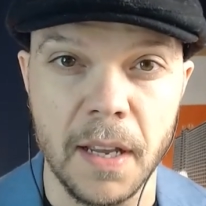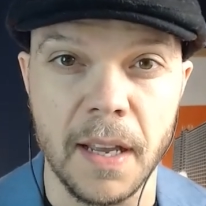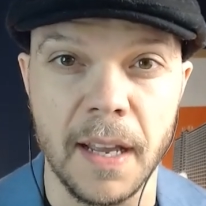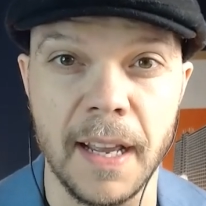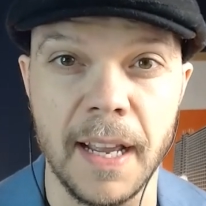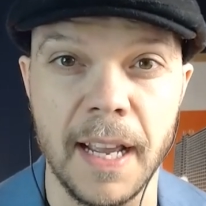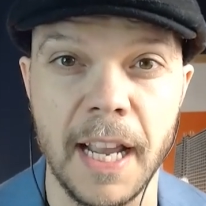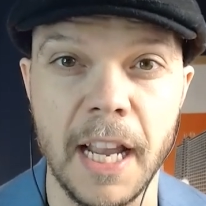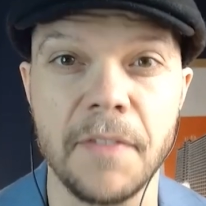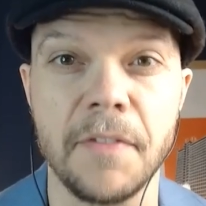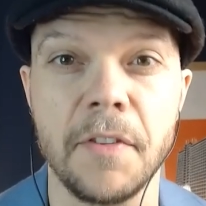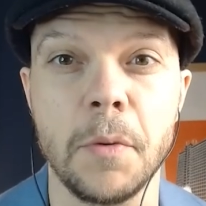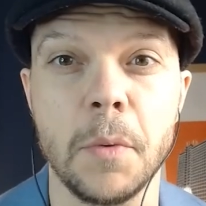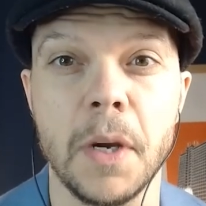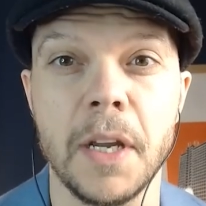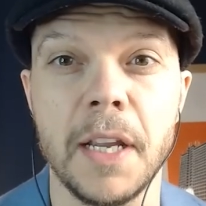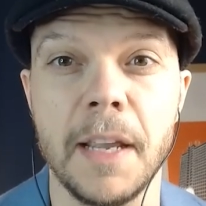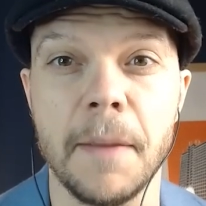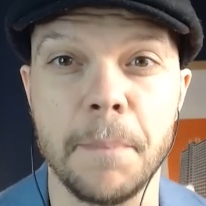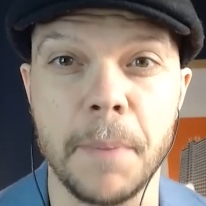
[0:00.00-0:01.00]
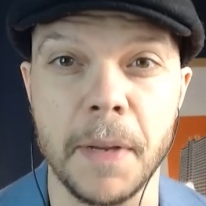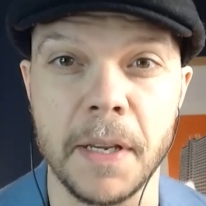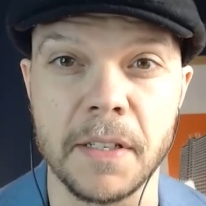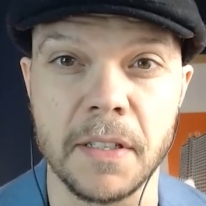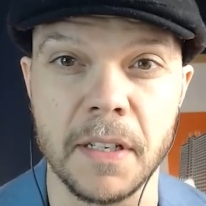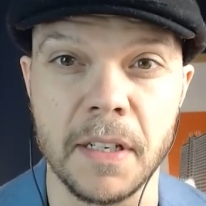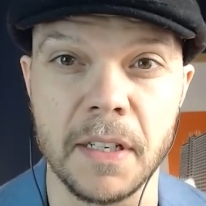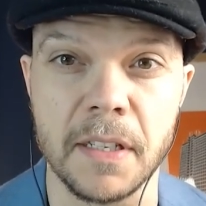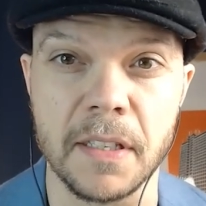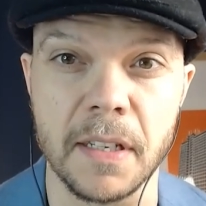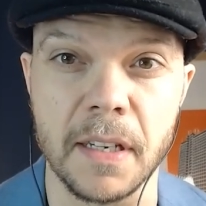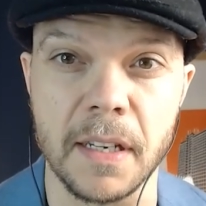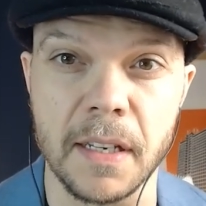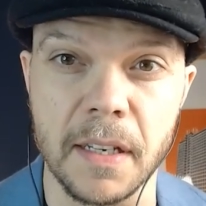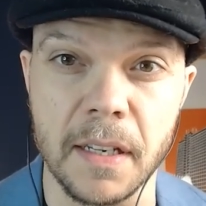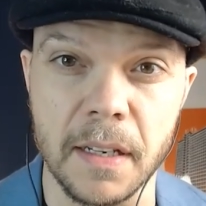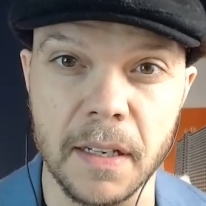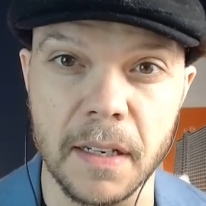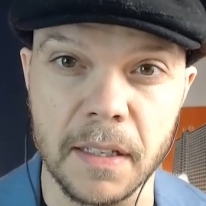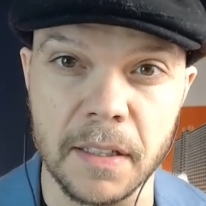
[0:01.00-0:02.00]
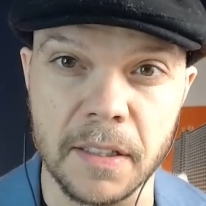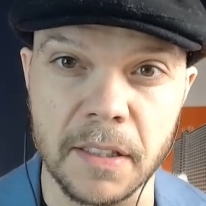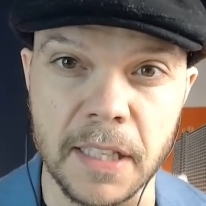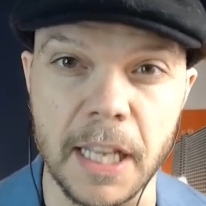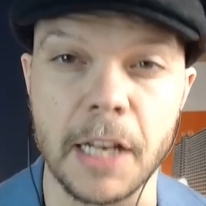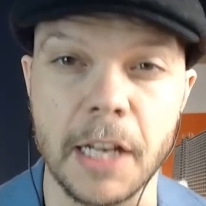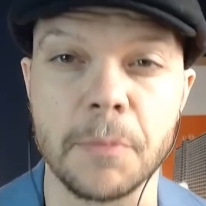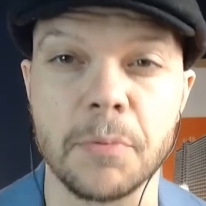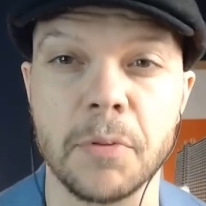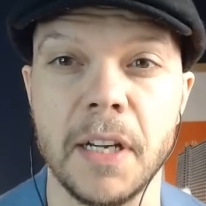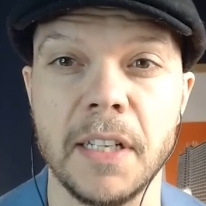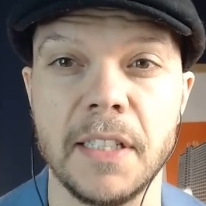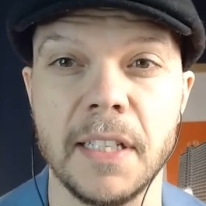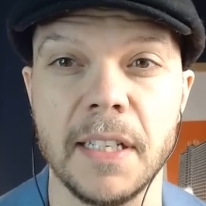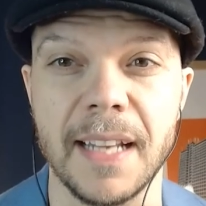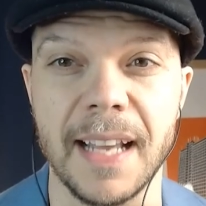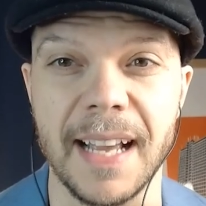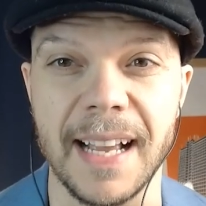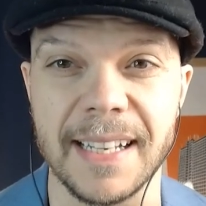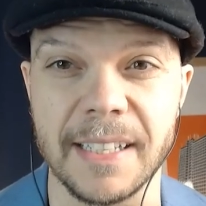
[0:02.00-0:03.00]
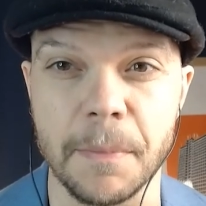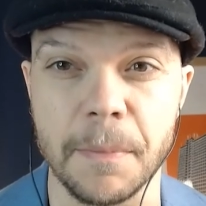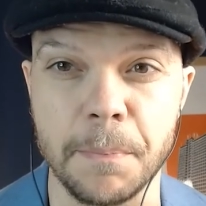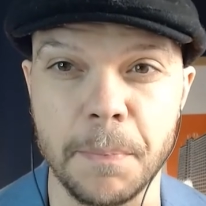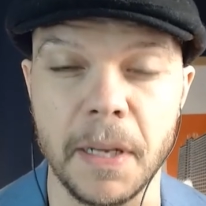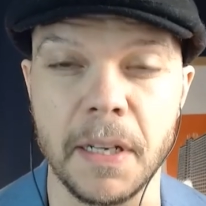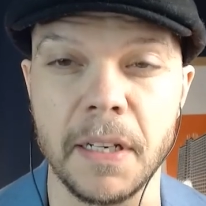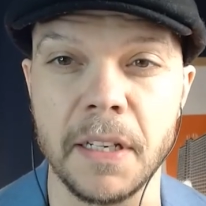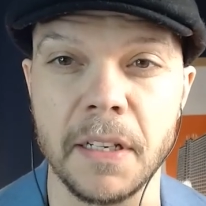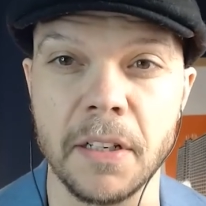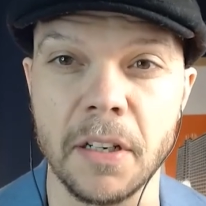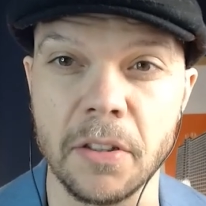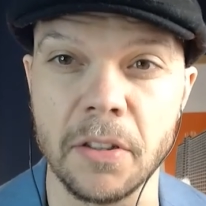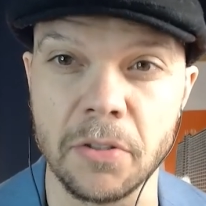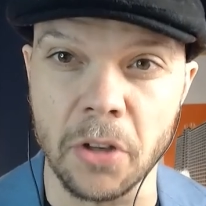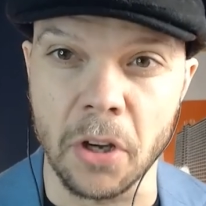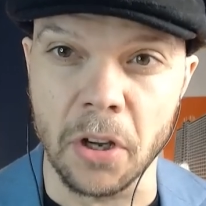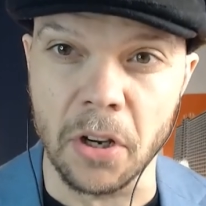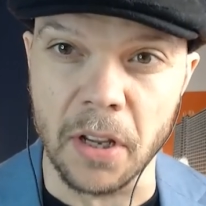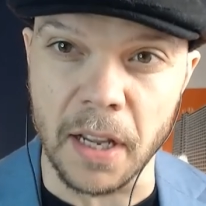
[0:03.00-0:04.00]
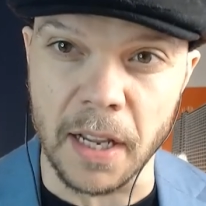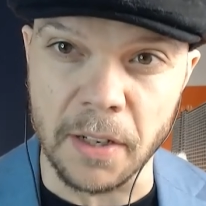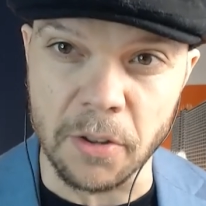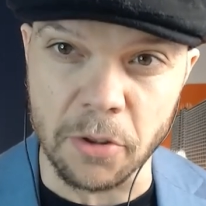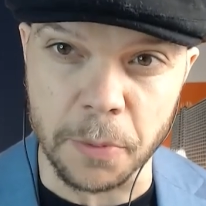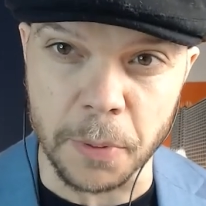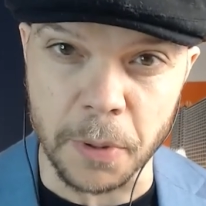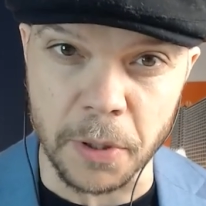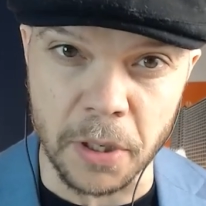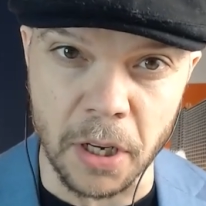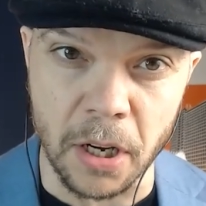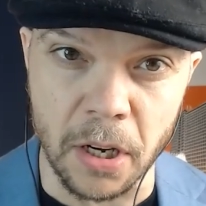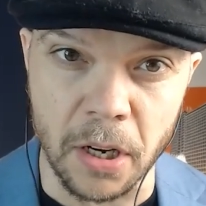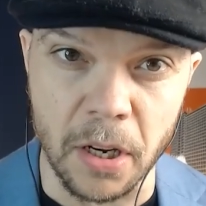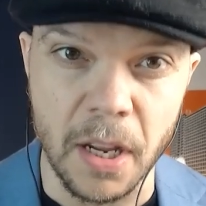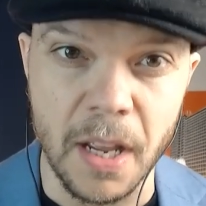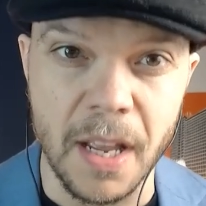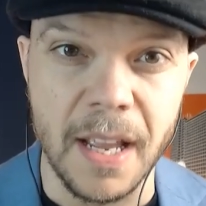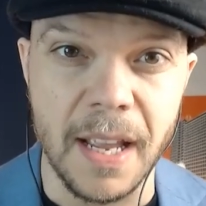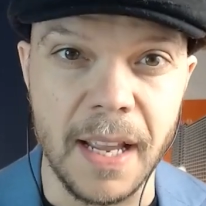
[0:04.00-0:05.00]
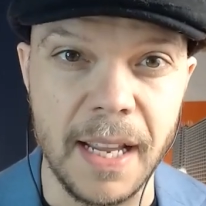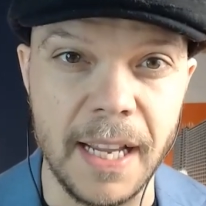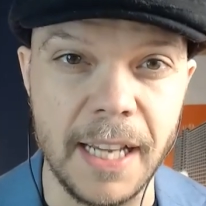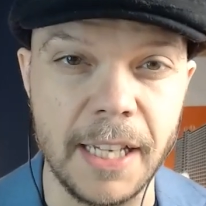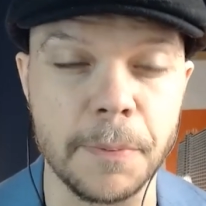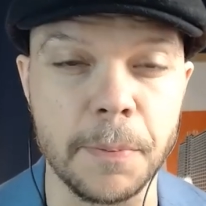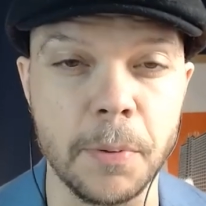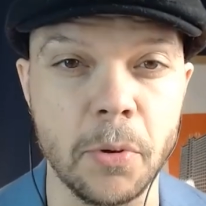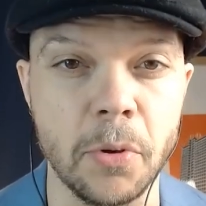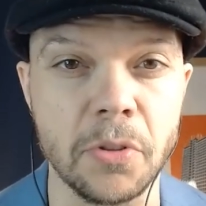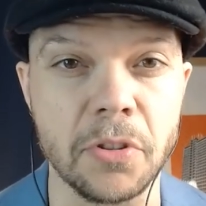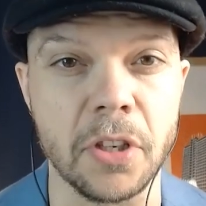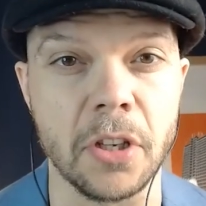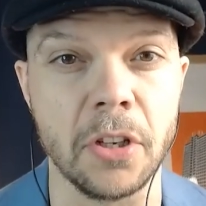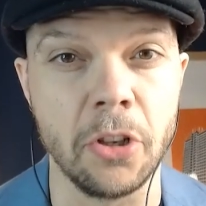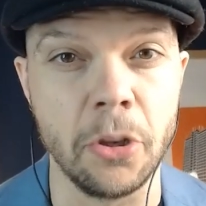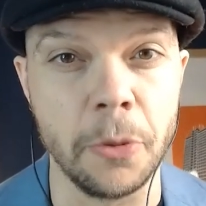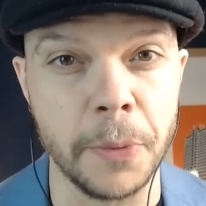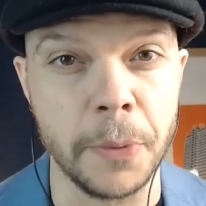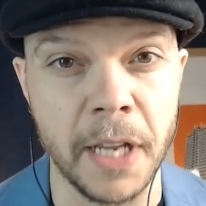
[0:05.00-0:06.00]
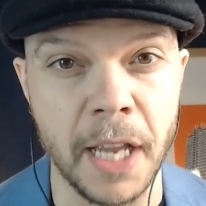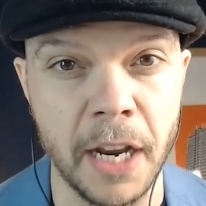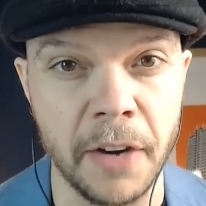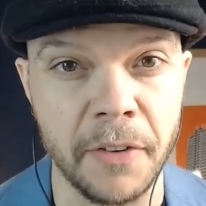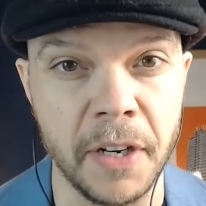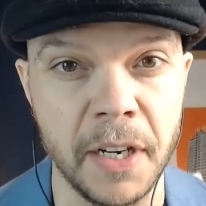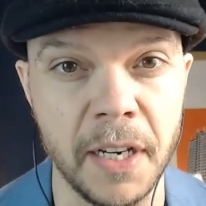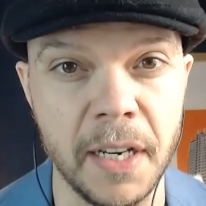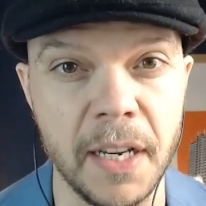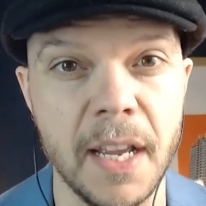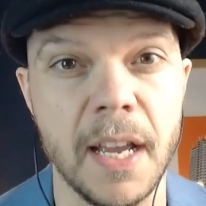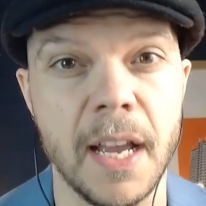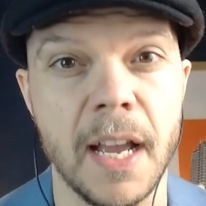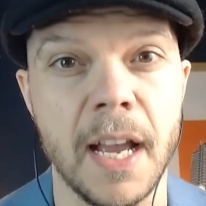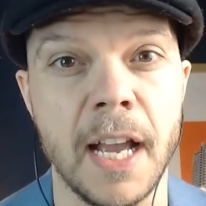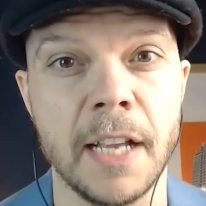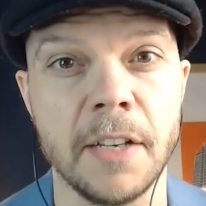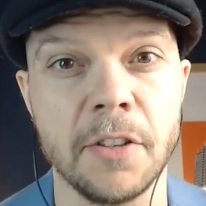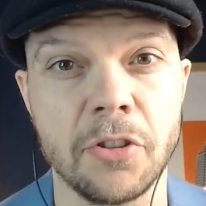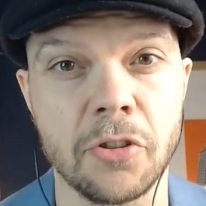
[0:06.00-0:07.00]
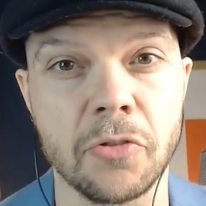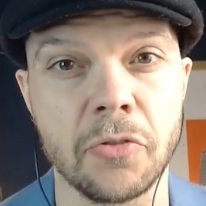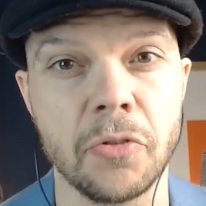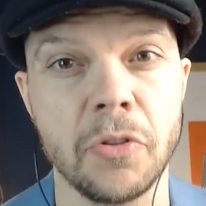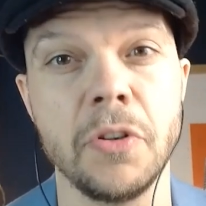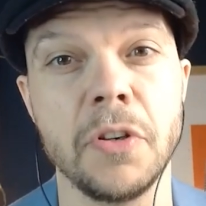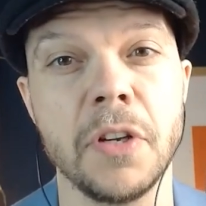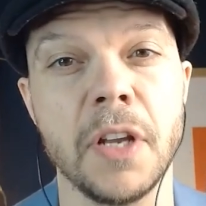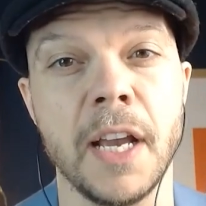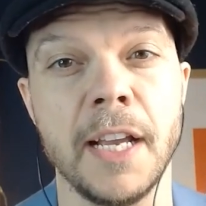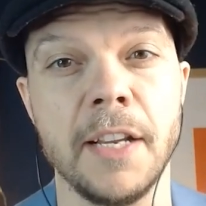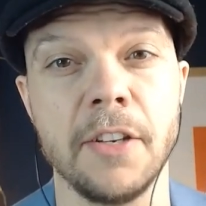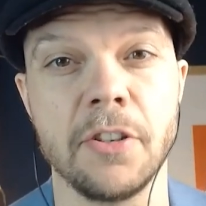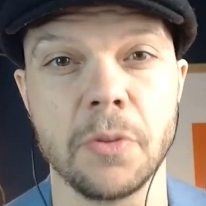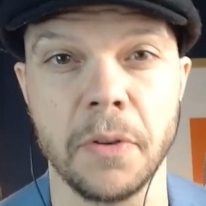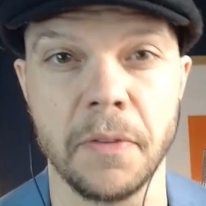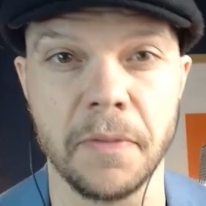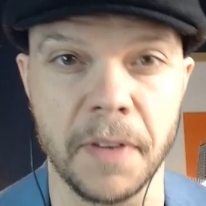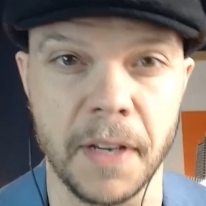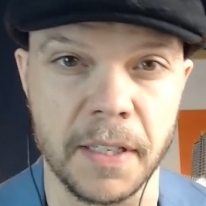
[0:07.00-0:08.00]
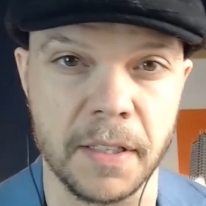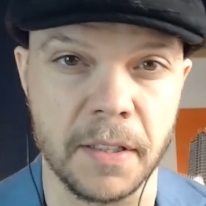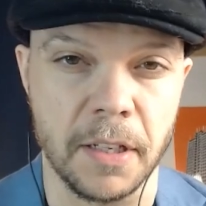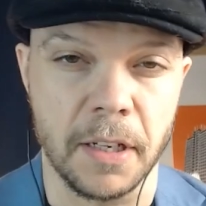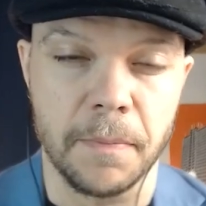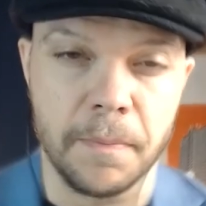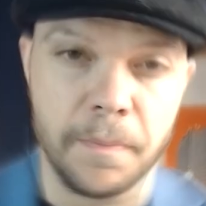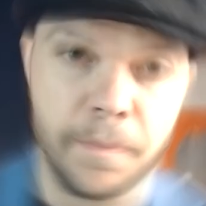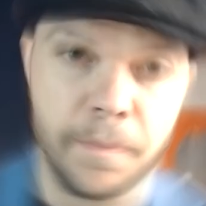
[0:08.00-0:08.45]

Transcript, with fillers: a heavyweight in business celebrated as a billion dollar entrepreneur, esports luminary, and shrewd angel investor.